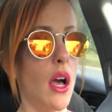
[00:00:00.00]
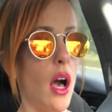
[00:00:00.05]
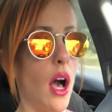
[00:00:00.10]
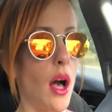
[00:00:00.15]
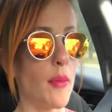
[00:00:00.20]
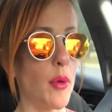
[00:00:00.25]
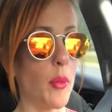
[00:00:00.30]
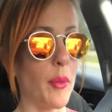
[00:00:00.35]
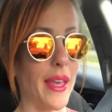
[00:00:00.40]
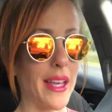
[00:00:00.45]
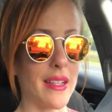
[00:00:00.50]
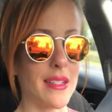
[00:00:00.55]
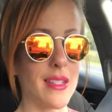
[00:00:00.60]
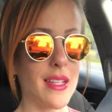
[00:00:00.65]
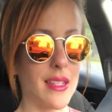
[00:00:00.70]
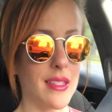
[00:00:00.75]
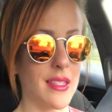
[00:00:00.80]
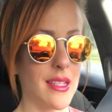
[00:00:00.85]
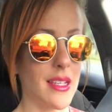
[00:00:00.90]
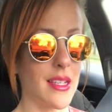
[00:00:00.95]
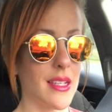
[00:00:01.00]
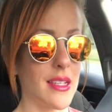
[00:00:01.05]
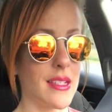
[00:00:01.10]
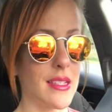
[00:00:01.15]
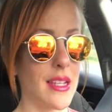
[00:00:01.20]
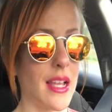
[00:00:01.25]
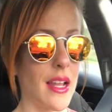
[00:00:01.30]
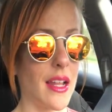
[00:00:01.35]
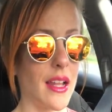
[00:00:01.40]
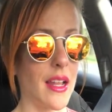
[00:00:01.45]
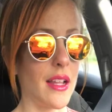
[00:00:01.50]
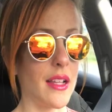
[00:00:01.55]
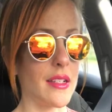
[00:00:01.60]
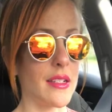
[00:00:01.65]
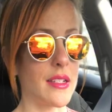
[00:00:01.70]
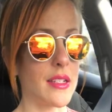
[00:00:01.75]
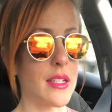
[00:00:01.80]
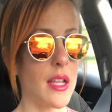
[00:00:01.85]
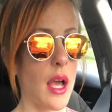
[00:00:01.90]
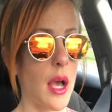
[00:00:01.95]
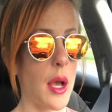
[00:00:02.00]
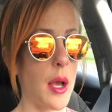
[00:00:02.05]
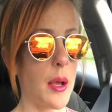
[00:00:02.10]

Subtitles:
omega-6s and